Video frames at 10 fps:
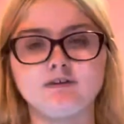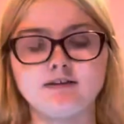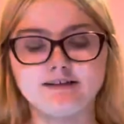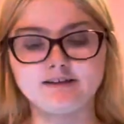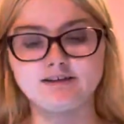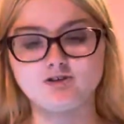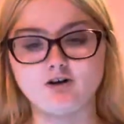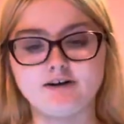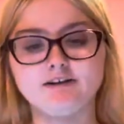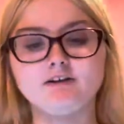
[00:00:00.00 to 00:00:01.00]
let's get
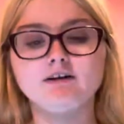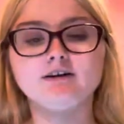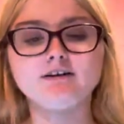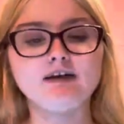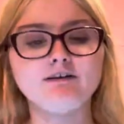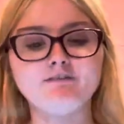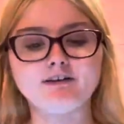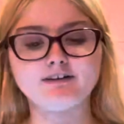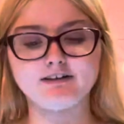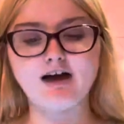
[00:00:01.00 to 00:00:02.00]
started. Dylan
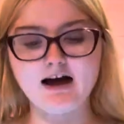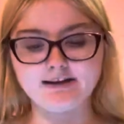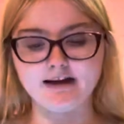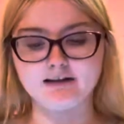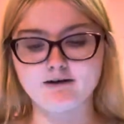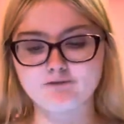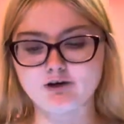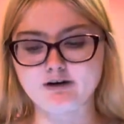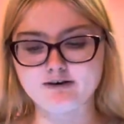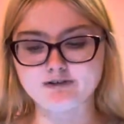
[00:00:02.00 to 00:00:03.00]
Vincent, hi Kelly, I'm
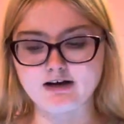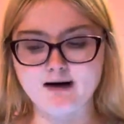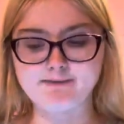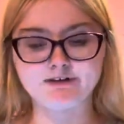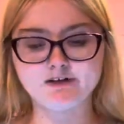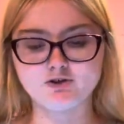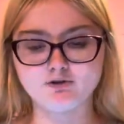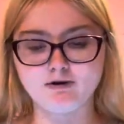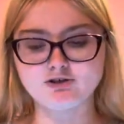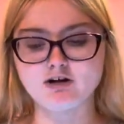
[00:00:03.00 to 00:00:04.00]
sorry I was commenting
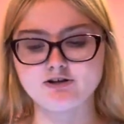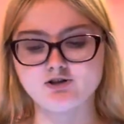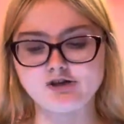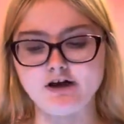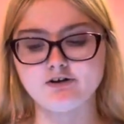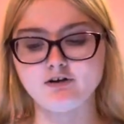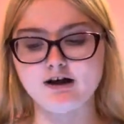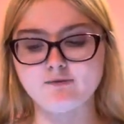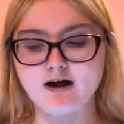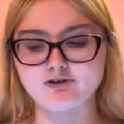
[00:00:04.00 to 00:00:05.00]
too much on your channel.
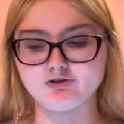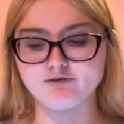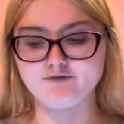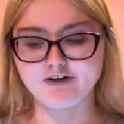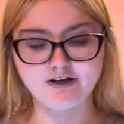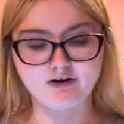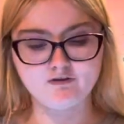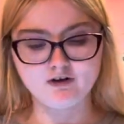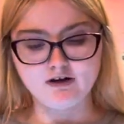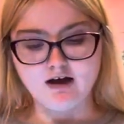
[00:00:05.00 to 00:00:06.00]
I watch your
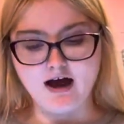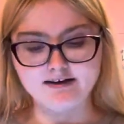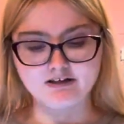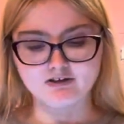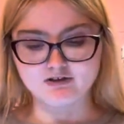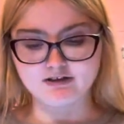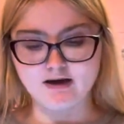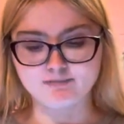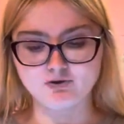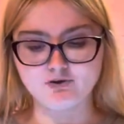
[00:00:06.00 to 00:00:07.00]
video. I need to
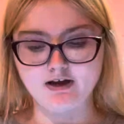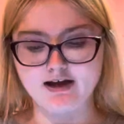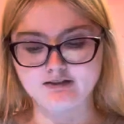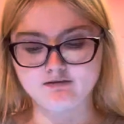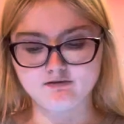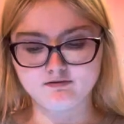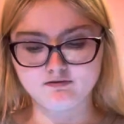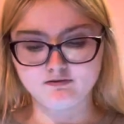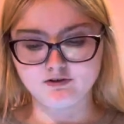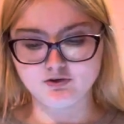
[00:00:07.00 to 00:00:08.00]
stop doing that.
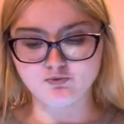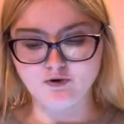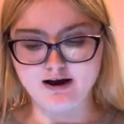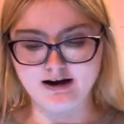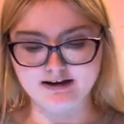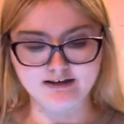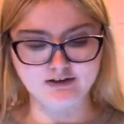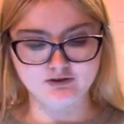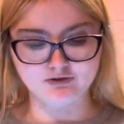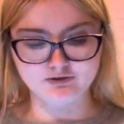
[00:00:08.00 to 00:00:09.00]
You right, I
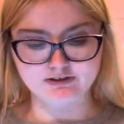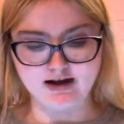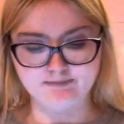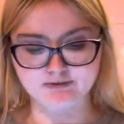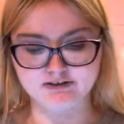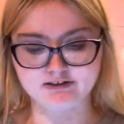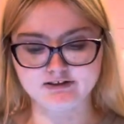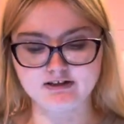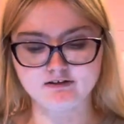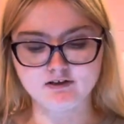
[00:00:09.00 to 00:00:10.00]
need to stop. This is
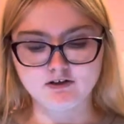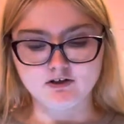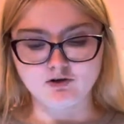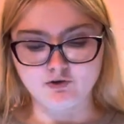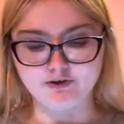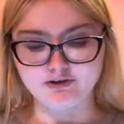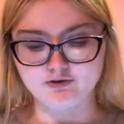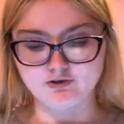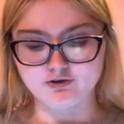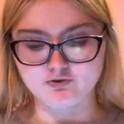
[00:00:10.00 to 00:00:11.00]
going
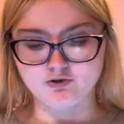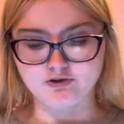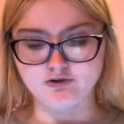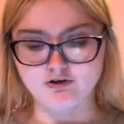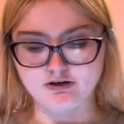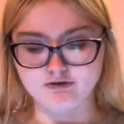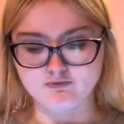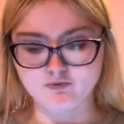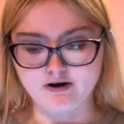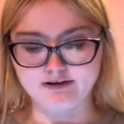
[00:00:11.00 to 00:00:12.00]
to control you,
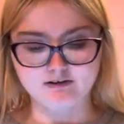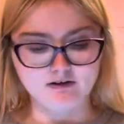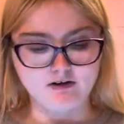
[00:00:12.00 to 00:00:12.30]
right.